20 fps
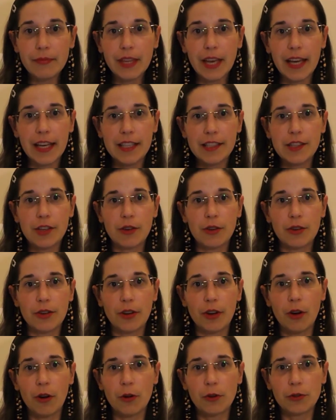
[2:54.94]
it's on
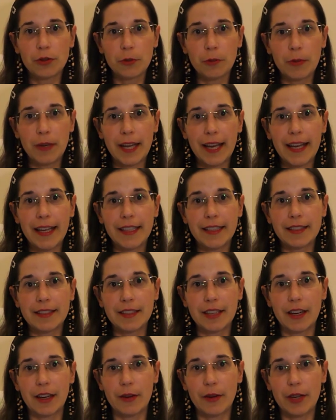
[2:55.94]
an autoplay,
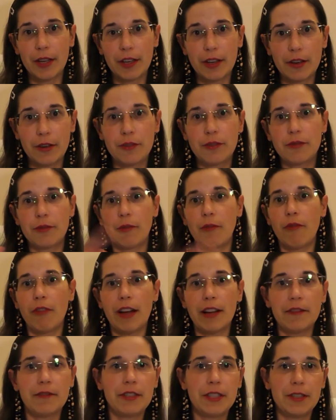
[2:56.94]
so it goes from
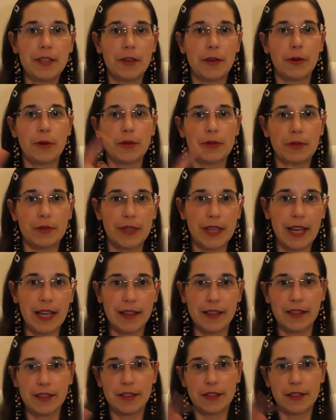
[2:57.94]
one video to another,